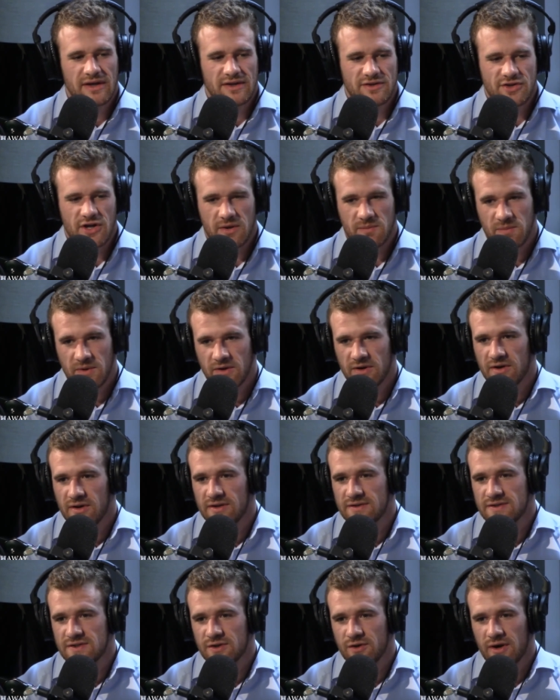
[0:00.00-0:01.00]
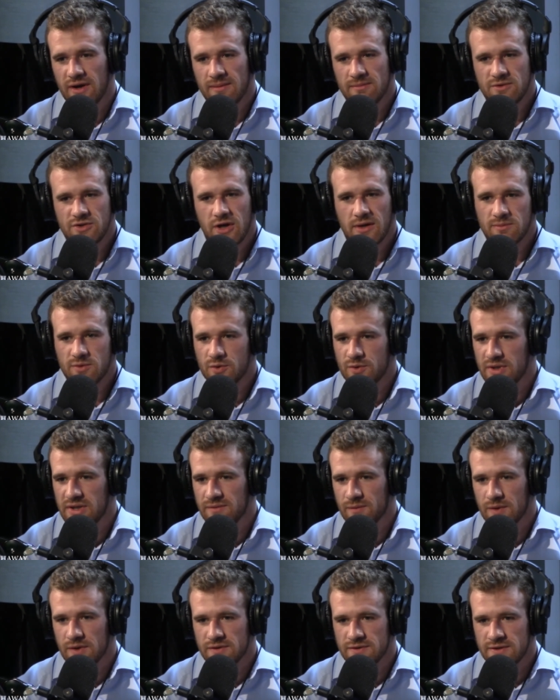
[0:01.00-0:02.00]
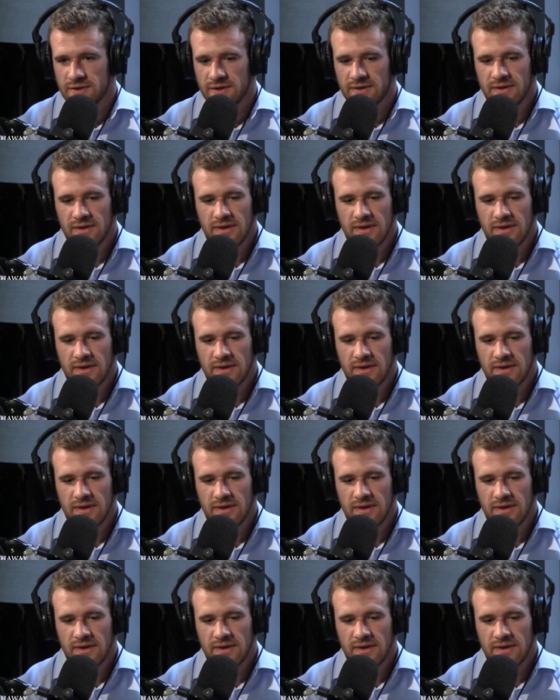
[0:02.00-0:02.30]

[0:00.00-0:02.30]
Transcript: Check me out on Instagram, Jon Brodeen Realtor.